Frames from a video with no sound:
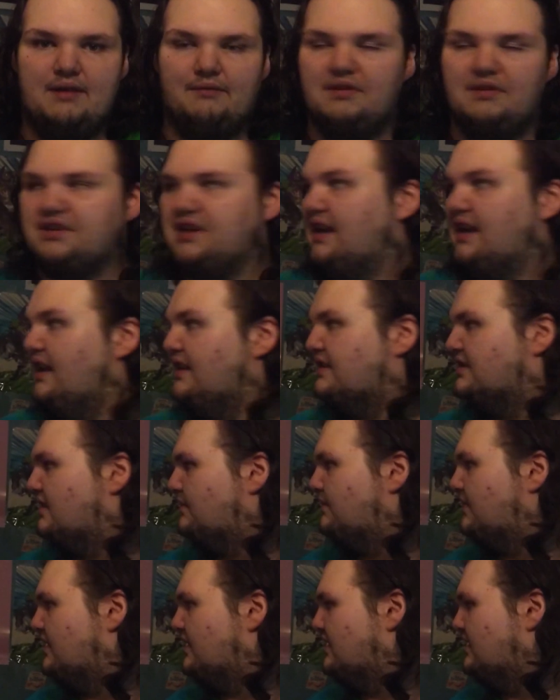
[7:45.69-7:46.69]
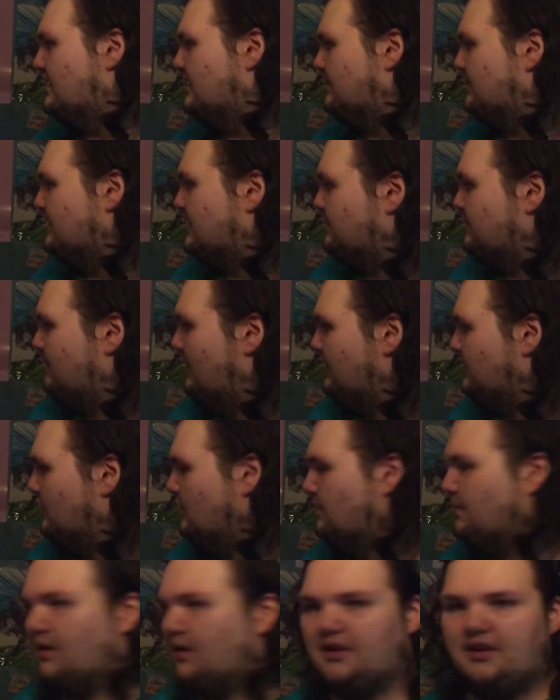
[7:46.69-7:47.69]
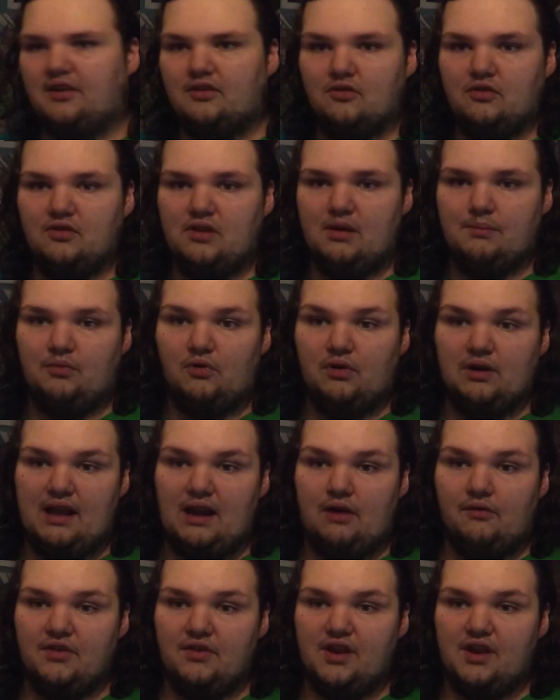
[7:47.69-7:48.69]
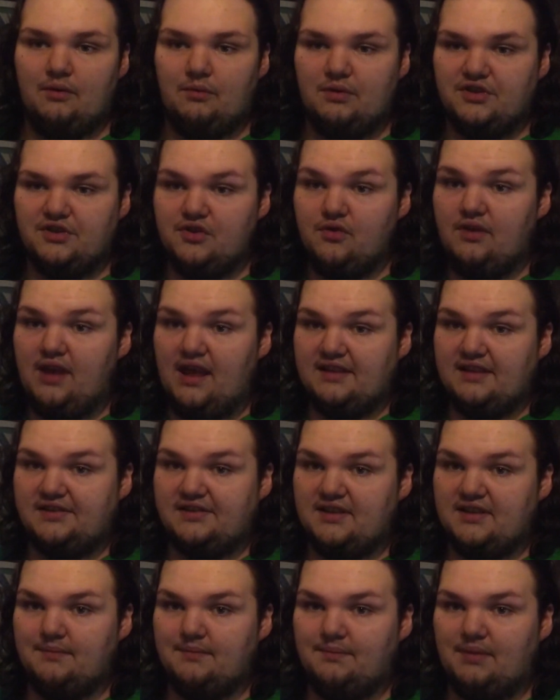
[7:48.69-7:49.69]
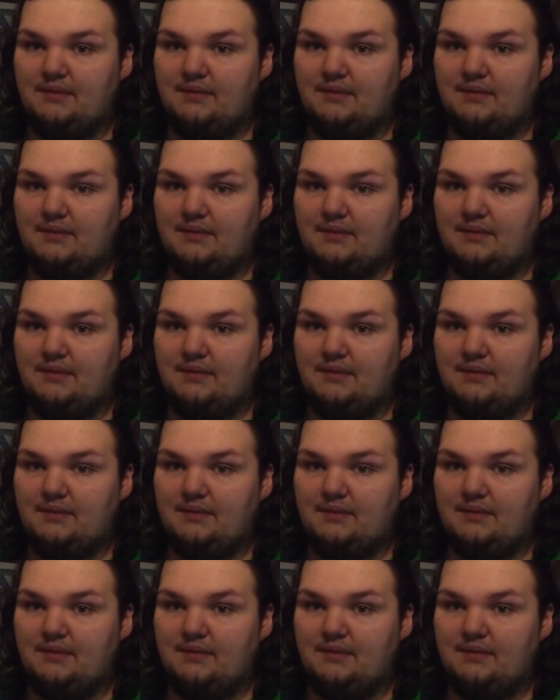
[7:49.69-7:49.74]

which I got something special in particular that I'm pointing at over there, which you can't see it,